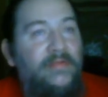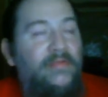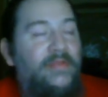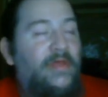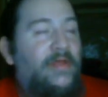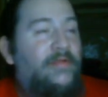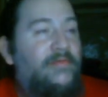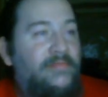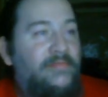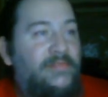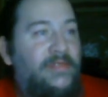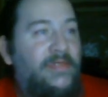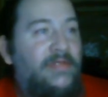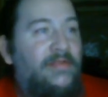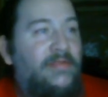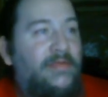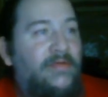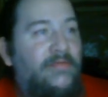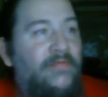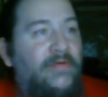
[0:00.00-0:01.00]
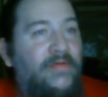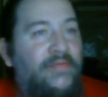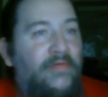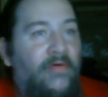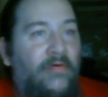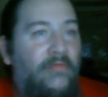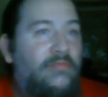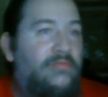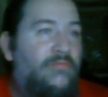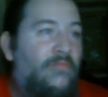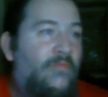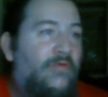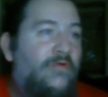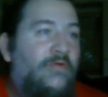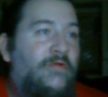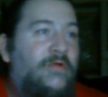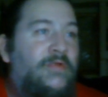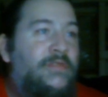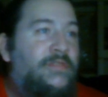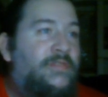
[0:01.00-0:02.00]
that are dealing with old
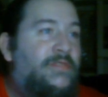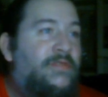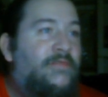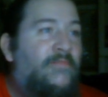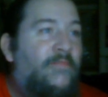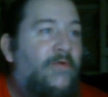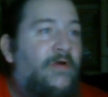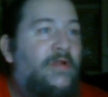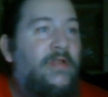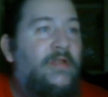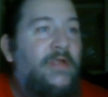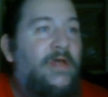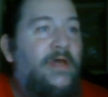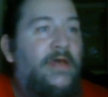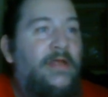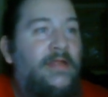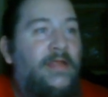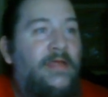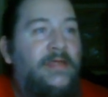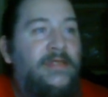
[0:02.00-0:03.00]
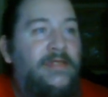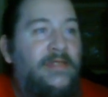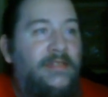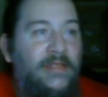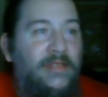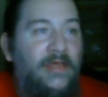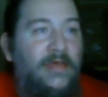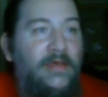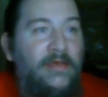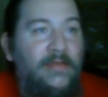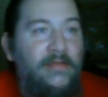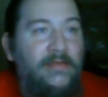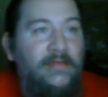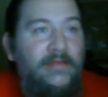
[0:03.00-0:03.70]
warrants and whatnot. I get that,